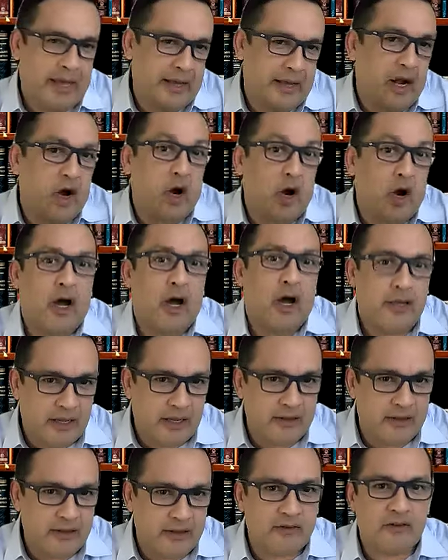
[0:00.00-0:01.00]
that our
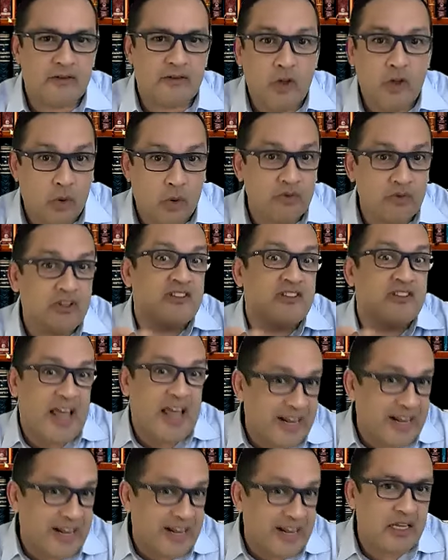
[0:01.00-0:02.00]
audience knows
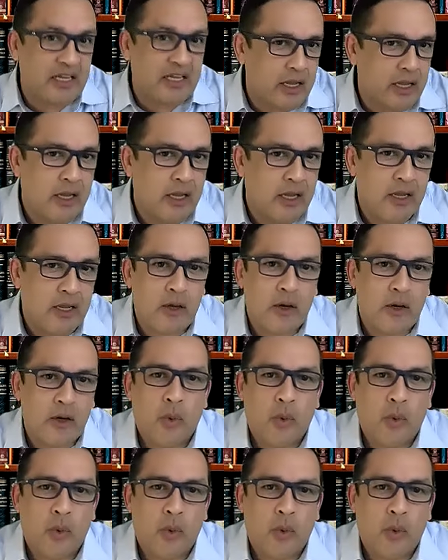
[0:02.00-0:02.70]
exactly,